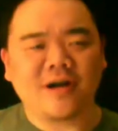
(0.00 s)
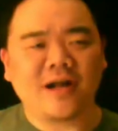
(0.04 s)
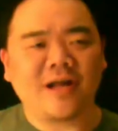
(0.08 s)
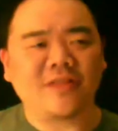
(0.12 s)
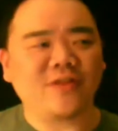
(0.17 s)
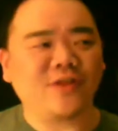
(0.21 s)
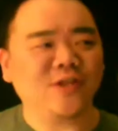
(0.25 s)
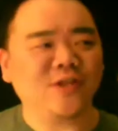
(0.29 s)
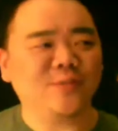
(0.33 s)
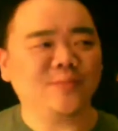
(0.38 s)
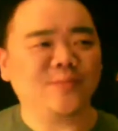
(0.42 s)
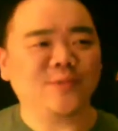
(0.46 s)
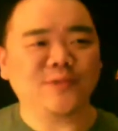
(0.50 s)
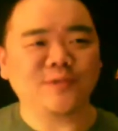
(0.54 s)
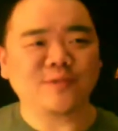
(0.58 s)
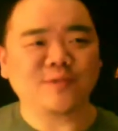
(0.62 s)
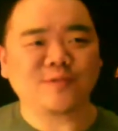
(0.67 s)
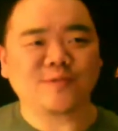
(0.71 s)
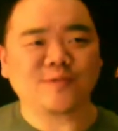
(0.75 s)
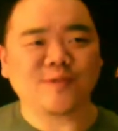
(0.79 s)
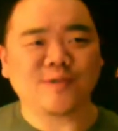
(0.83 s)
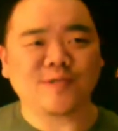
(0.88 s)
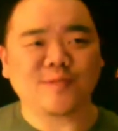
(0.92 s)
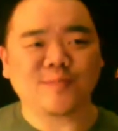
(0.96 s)
I thought the Bulls were
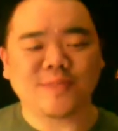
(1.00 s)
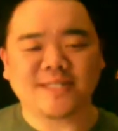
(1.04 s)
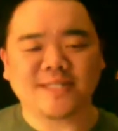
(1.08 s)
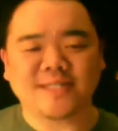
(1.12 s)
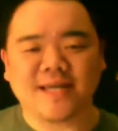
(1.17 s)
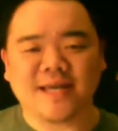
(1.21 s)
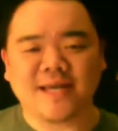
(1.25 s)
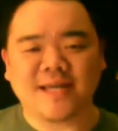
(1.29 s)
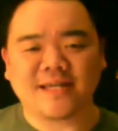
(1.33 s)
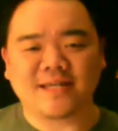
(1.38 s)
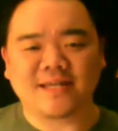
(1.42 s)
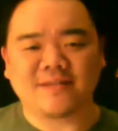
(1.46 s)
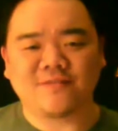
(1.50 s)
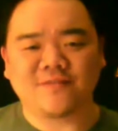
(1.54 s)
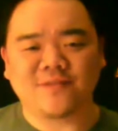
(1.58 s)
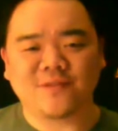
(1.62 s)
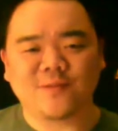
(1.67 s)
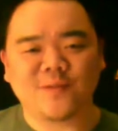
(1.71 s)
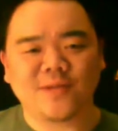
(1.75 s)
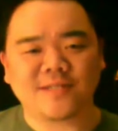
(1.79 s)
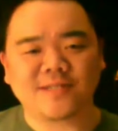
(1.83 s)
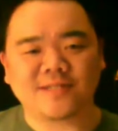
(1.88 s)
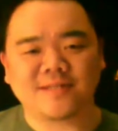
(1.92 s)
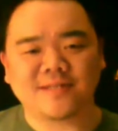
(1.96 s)
supposed to be tanking for the
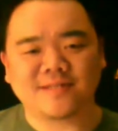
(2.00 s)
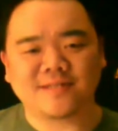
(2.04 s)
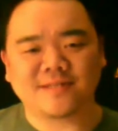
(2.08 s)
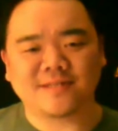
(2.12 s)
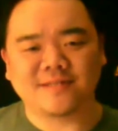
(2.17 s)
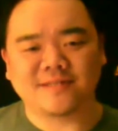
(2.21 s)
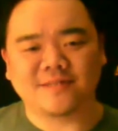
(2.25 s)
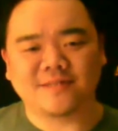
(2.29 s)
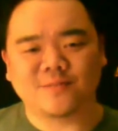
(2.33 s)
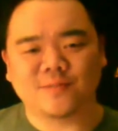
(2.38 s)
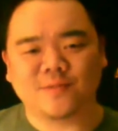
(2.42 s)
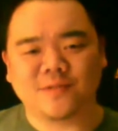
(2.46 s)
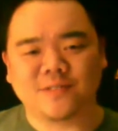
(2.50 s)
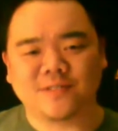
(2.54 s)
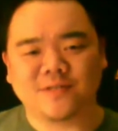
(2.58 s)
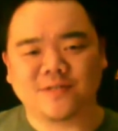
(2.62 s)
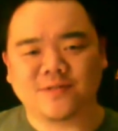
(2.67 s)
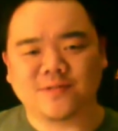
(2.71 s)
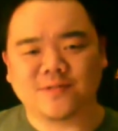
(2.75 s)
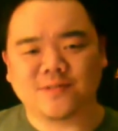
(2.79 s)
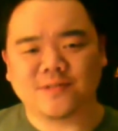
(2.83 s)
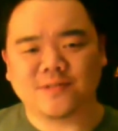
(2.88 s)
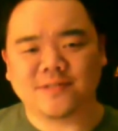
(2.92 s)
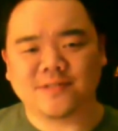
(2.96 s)
rest of the season. What's
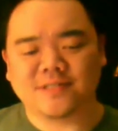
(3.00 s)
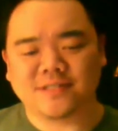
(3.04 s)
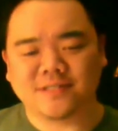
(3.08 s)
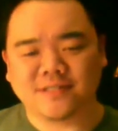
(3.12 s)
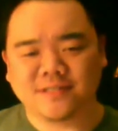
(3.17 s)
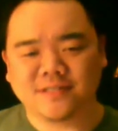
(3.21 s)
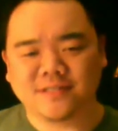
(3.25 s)
going on?